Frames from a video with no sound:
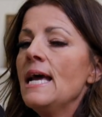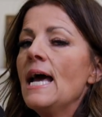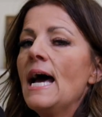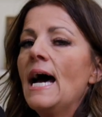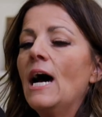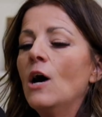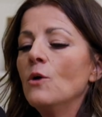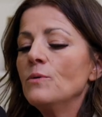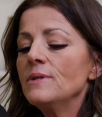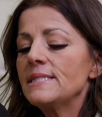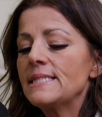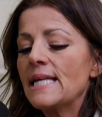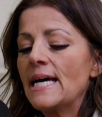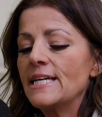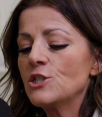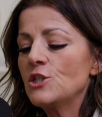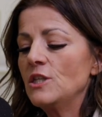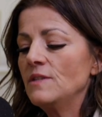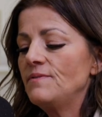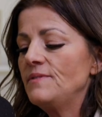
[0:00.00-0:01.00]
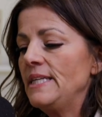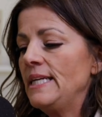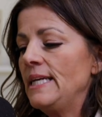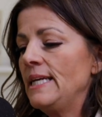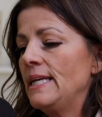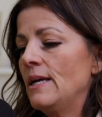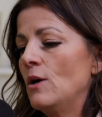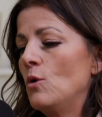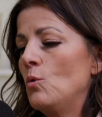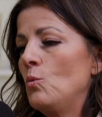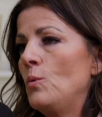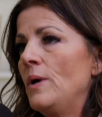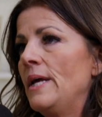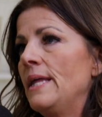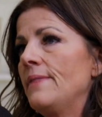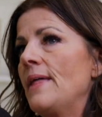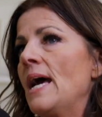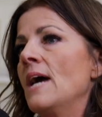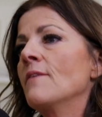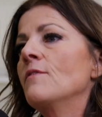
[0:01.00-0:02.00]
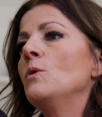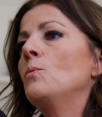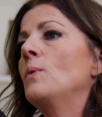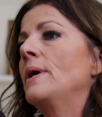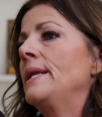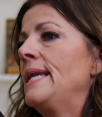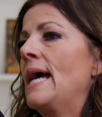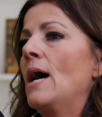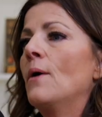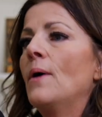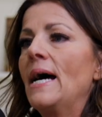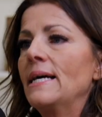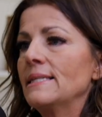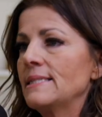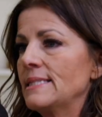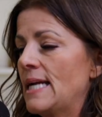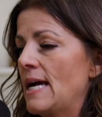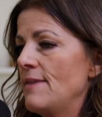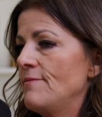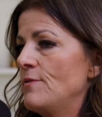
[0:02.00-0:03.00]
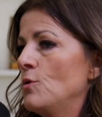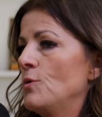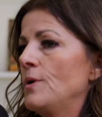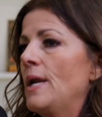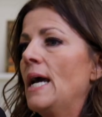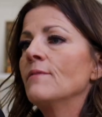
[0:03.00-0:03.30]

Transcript: how is that shifting with everyone now has an iPhone,